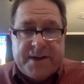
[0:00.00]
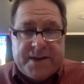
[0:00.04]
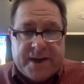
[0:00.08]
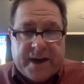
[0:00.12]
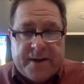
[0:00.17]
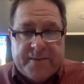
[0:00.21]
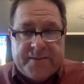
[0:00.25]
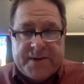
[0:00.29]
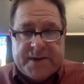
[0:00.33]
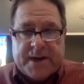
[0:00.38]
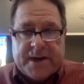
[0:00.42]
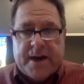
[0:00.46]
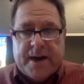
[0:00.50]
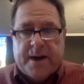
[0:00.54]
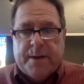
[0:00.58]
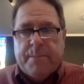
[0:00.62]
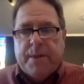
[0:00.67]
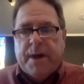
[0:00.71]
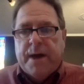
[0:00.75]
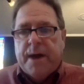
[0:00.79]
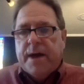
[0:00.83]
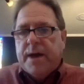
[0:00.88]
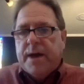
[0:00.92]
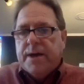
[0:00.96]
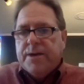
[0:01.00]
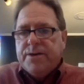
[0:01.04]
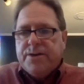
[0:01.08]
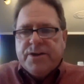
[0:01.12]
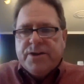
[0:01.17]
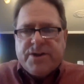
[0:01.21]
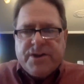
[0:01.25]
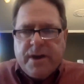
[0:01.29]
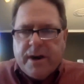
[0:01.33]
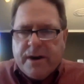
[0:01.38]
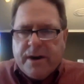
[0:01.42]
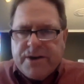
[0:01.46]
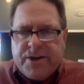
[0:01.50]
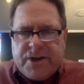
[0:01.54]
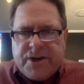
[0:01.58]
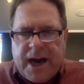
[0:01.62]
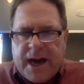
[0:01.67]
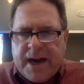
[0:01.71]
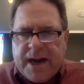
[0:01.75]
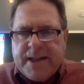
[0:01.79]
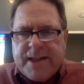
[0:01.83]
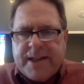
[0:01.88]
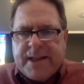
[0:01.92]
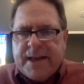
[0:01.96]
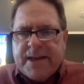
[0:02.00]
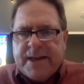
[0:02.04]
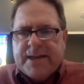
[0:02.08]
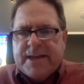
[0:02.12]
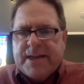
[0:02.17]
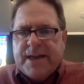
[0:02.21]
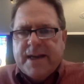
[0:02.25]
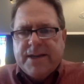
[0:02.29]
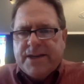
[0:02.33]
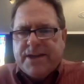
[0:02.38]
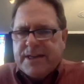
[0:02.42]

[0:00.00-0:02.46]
tough time, just start jotting things down.